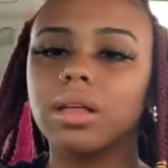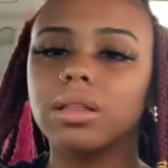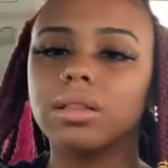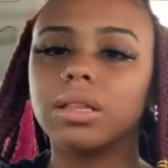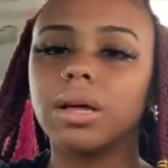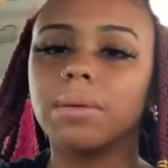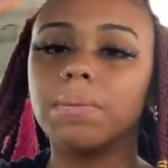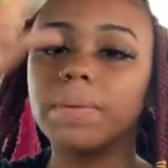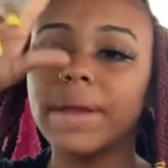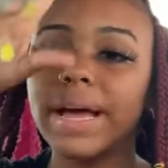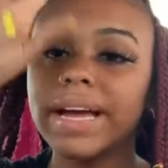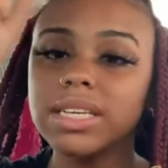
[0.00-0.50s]

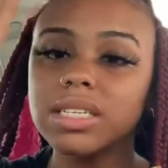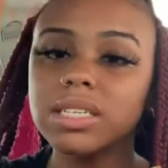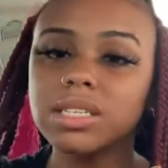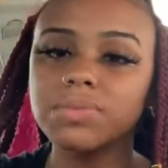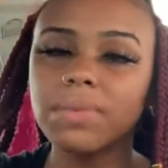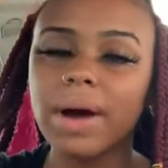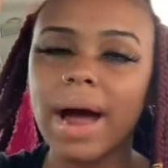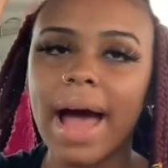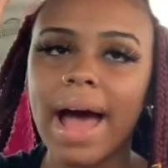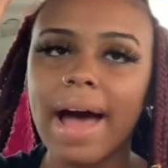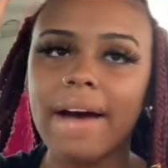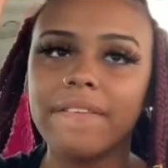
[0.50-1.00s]
the places
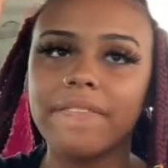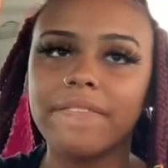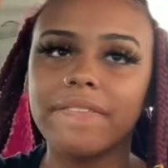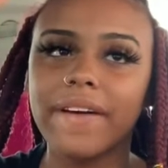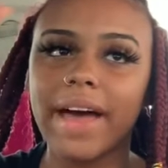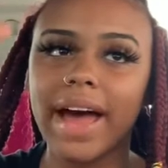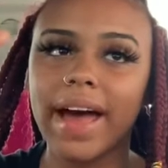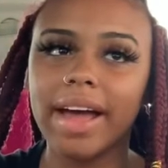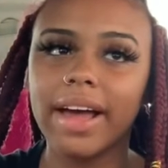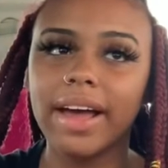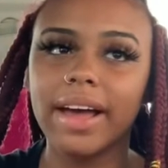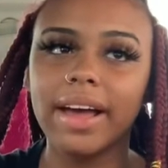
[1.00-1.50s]
where I have
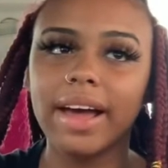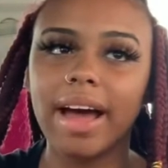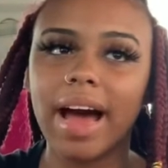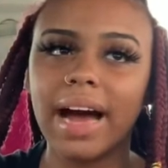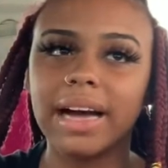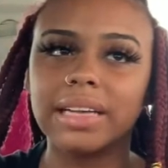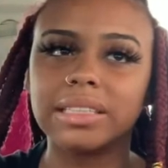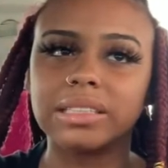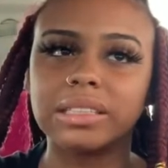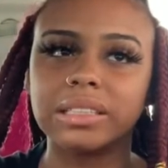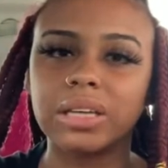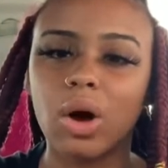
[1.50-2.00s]
fat at,
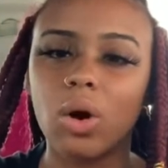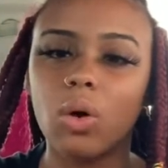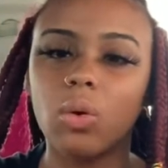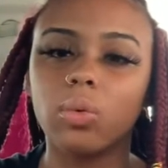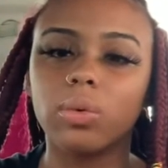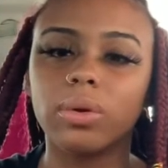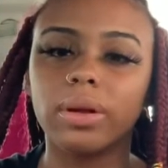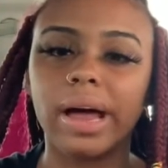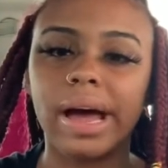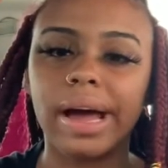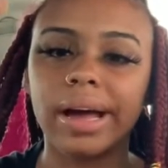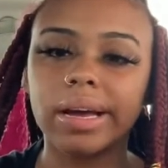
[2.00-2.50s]
I
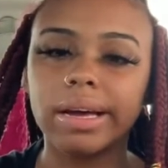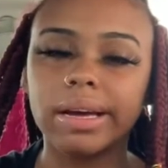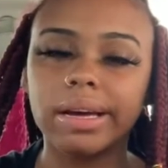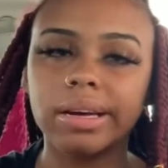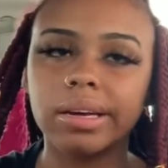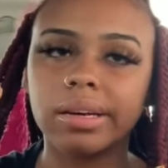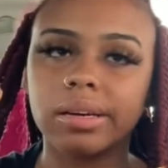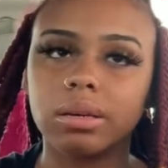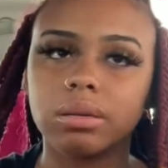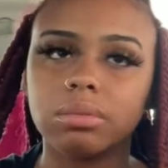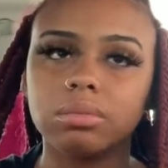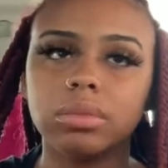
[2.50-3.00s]
don't like
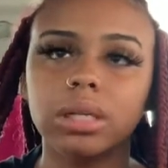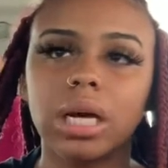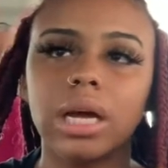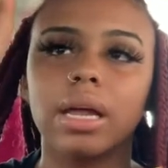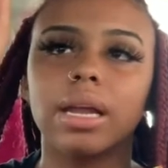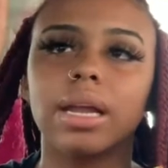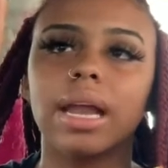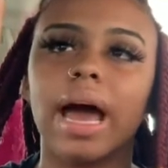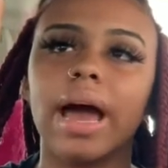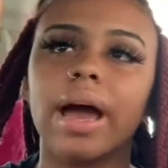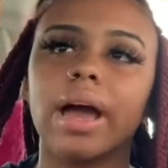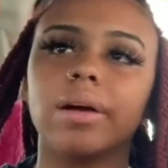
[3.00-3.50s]

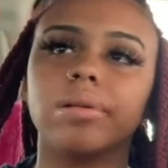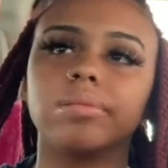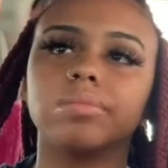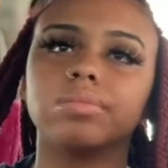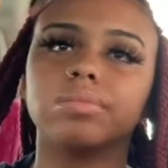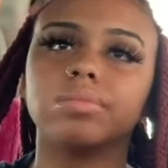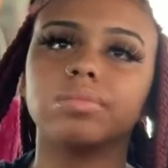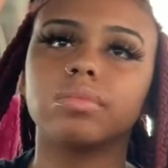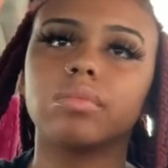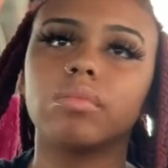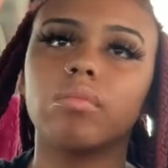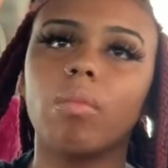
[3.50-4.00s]
it. Like
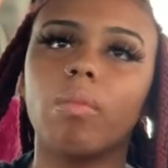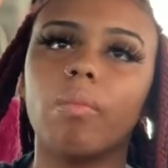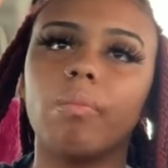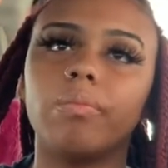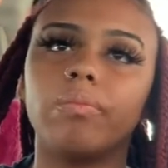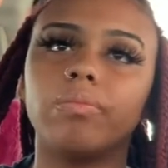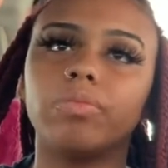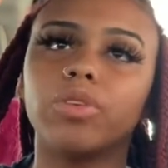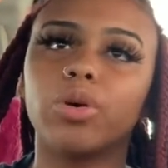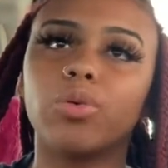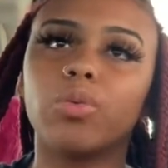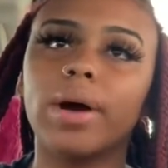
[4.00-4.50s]

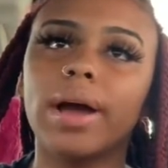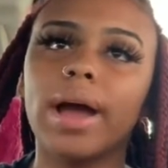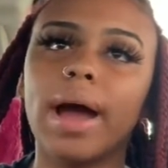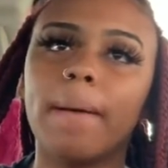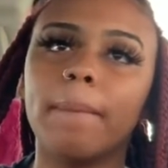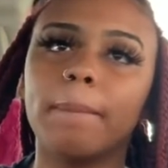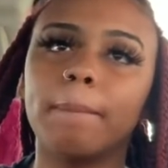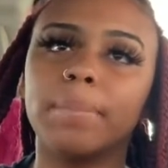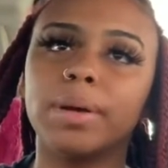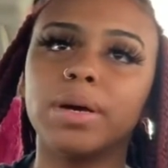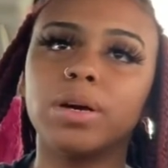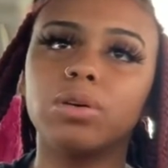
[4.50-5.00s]
the way
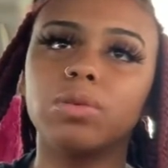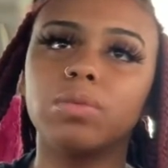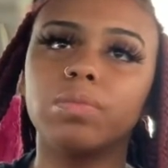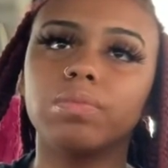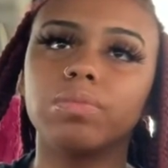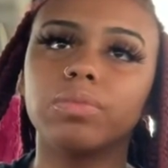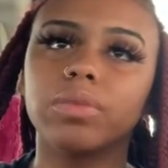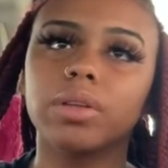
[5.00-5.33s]
I'm built,